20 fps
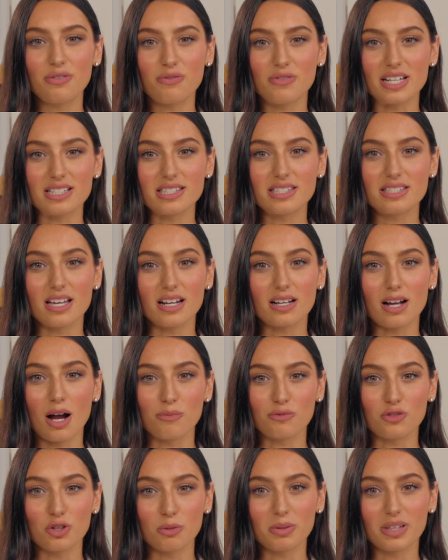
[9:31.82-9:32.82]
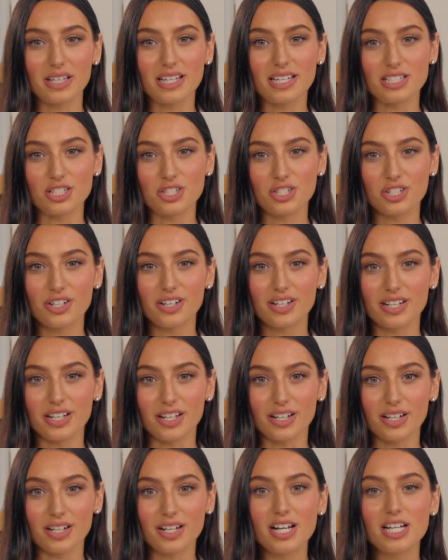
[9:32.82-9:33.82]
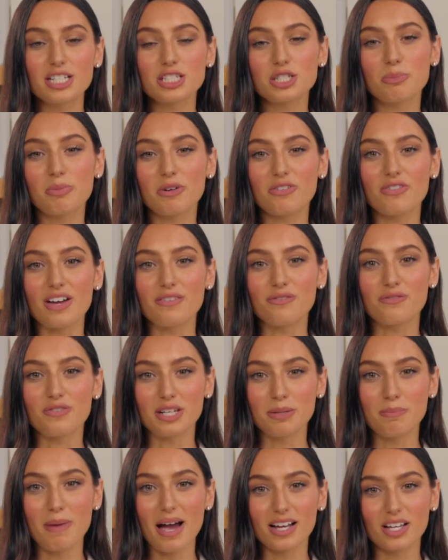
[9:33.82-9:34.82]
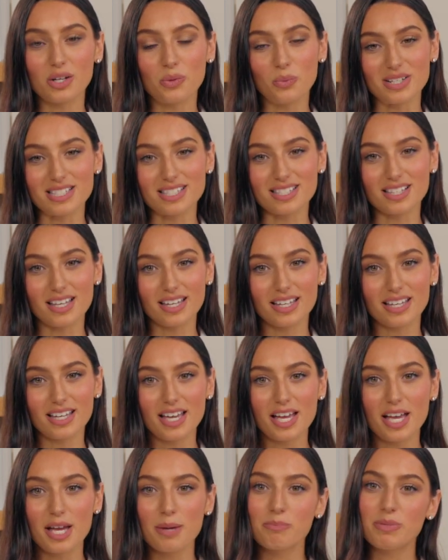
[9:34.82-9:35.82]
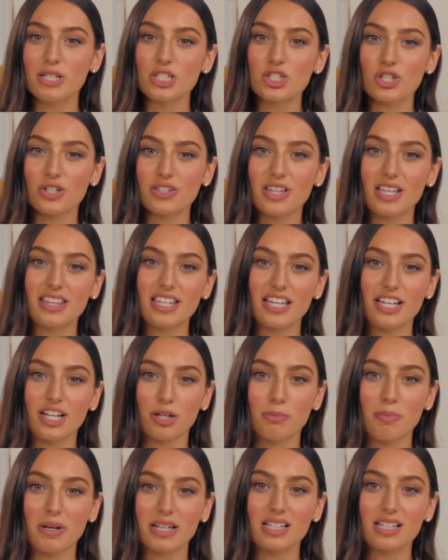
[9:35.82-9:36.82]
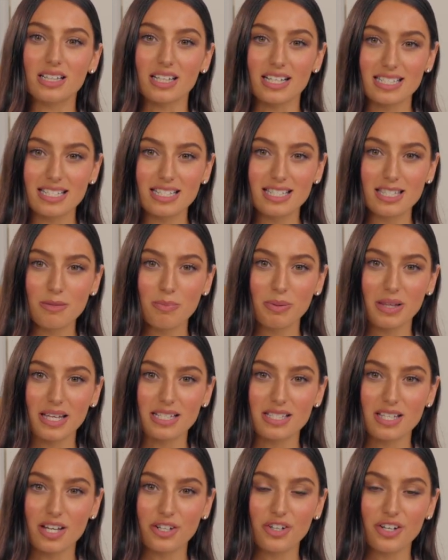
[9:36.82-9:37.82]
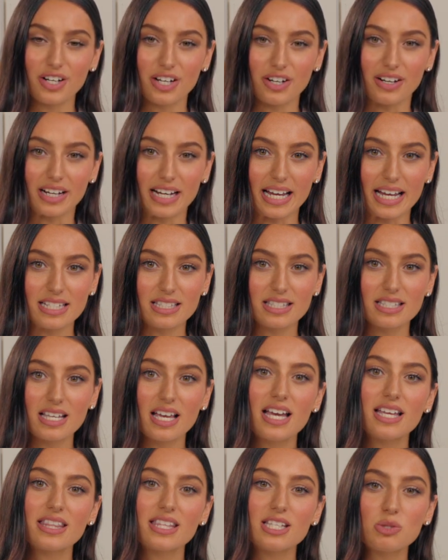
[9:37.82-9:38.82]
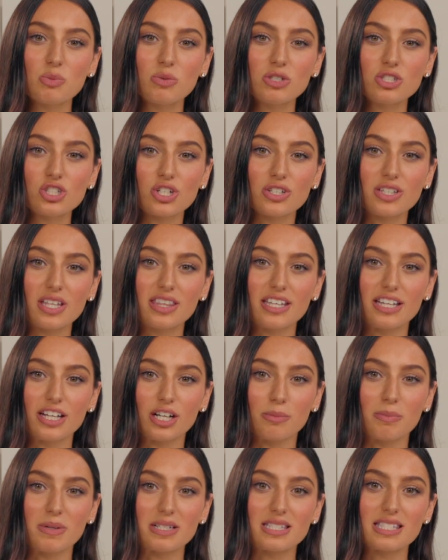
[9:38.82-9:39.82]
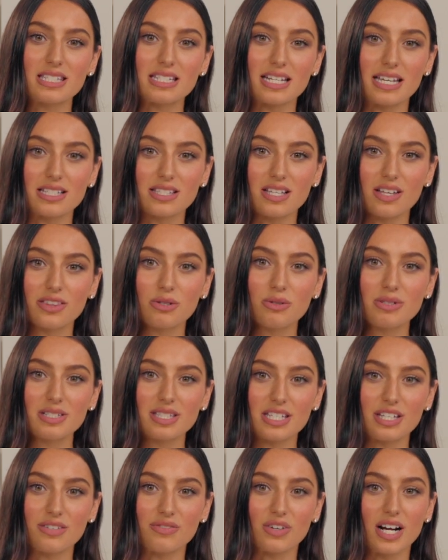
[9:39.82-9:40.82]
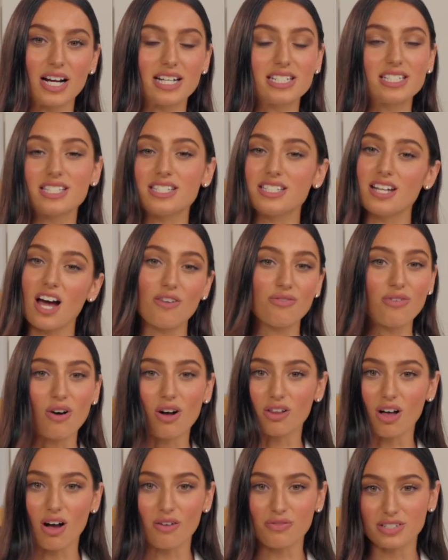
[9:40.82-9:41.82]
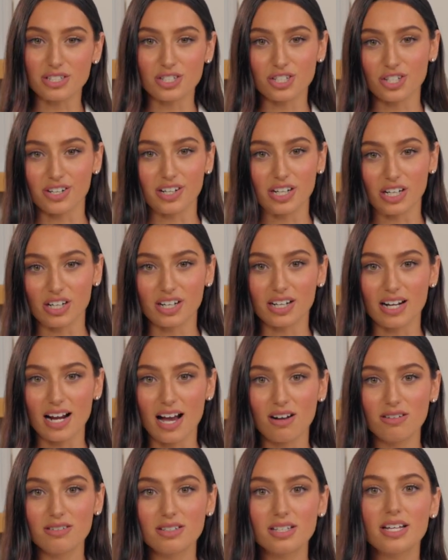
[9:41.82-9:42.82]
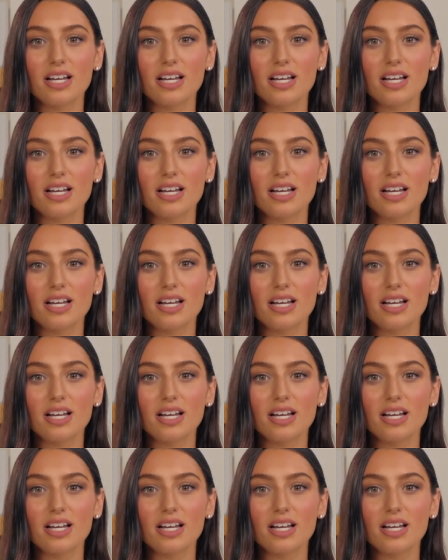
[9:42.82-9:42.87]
fits yet comfortably into your ear to prevent feedback and whistling. Be sure that the earbud clicks into place on your hearing aids. This will ensure that the earbud stays on the receiver and does not fall off into your ear canal.